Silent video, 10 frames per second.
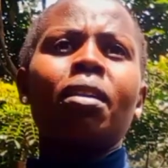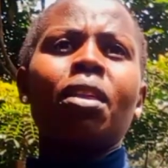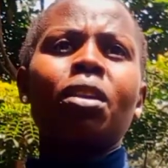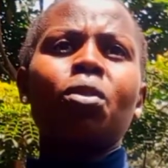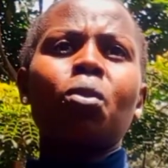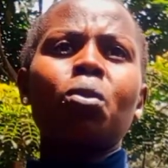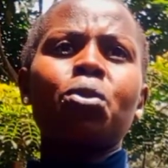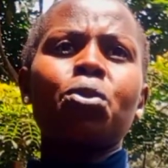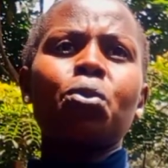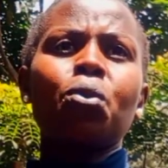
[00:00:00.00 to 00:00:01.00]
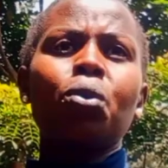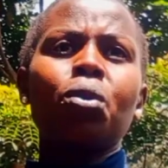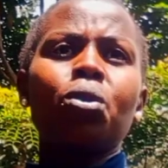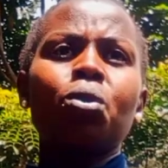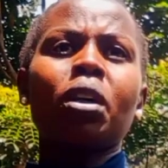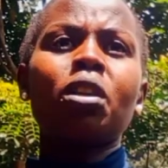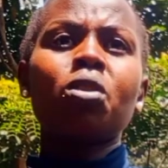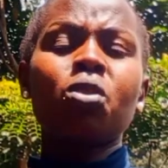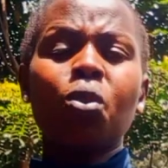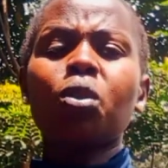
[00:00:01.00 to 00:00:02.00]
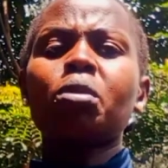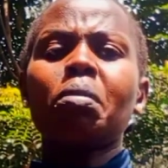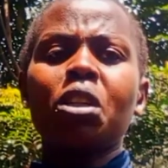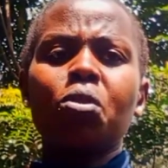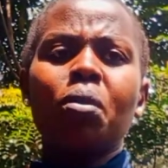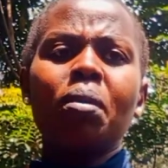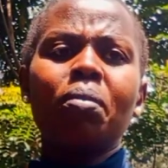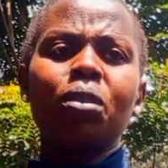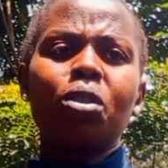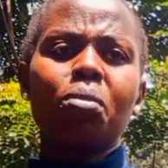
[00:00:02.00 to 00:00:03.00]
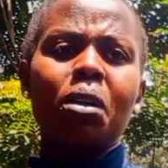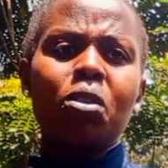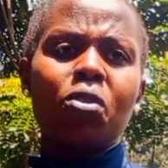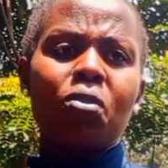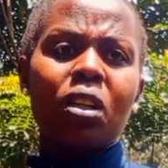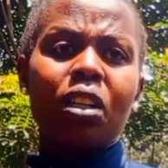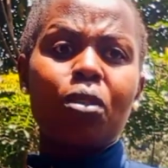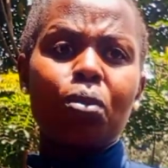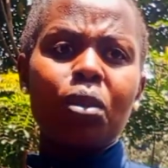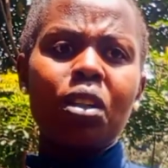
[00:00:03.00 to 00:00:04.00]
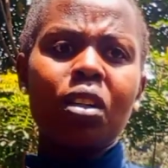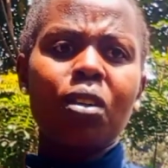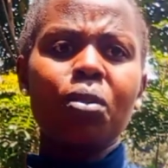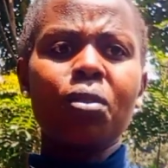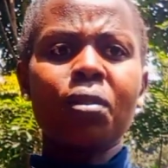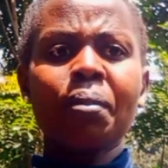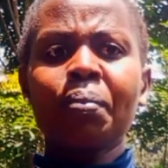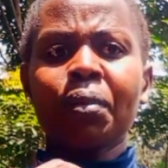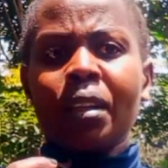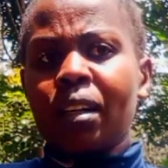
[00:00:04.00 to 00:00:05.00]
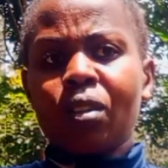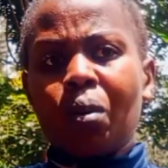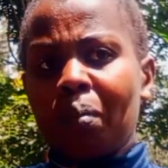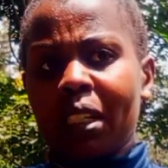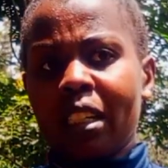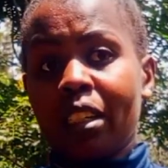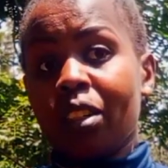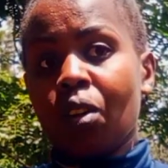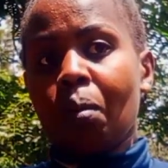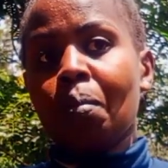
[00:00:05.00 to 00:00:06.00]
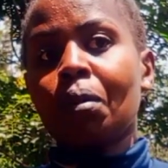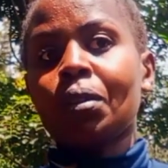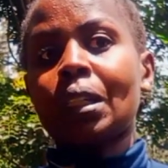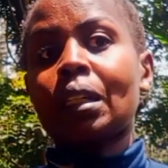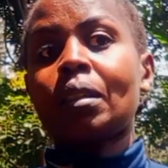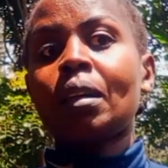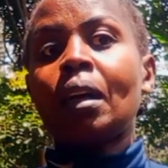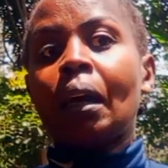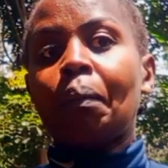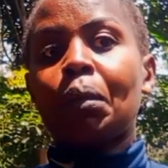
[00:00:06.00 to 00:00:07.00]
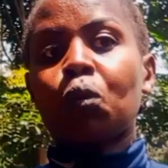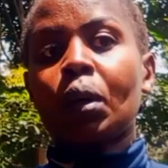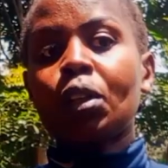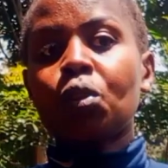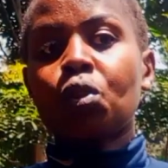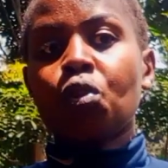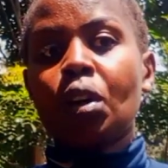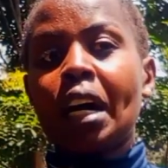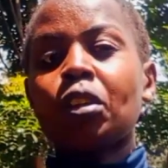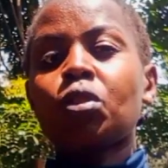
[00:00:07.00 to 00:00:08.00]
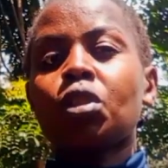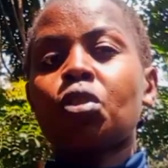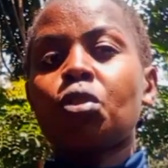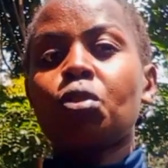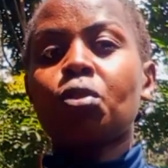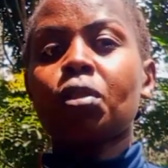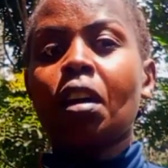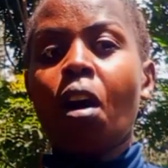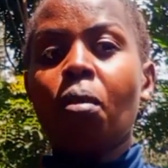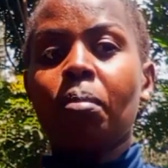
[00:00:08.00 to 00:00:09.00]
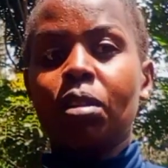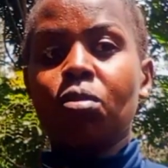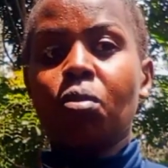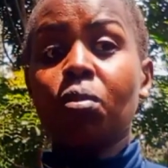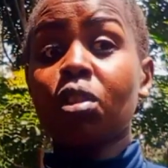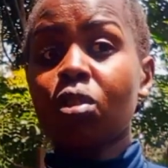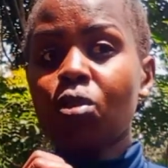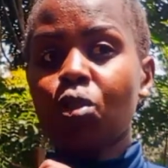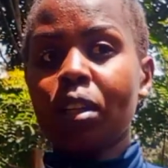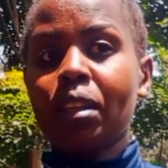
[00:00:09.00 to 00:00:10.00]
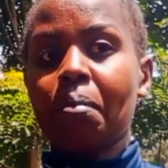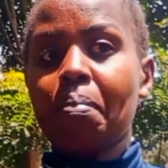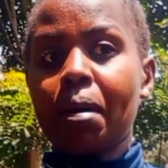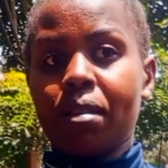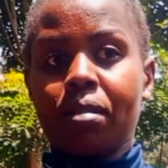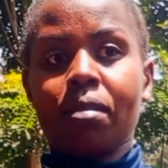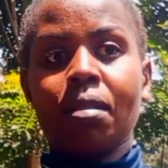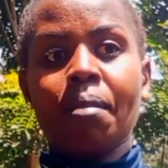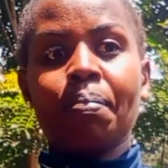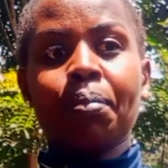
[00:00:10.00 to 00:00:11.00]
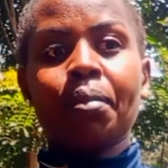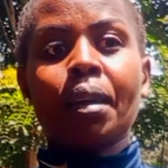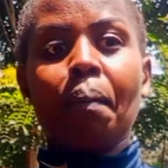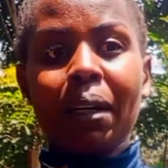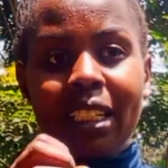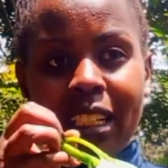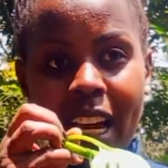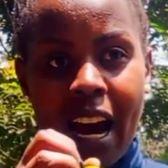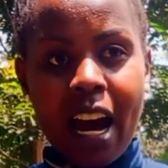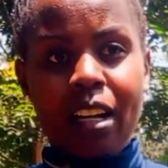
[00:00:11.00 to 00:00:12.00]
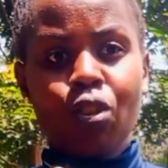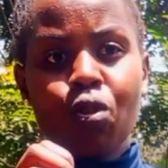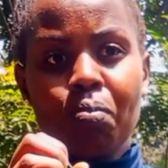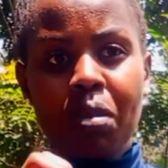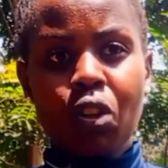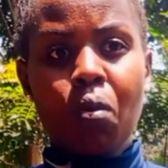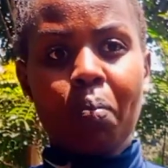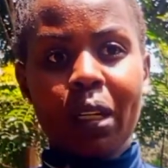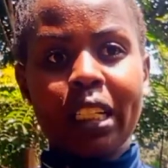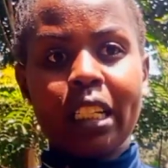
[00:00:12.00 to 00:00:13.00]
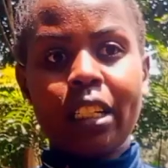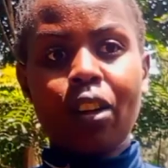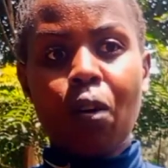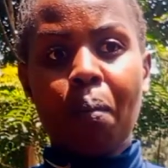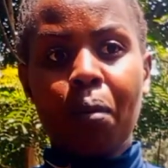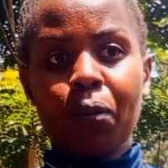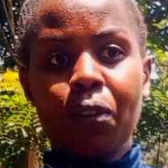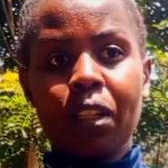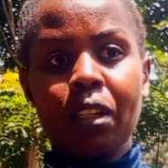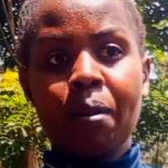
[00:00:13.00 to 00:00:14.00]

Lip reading: Then also you can use goat manure. Goat manure is really good because it's completely decomposed. But when you try to introduce cow manure, which is usually the best, but it has to be completely decomposed,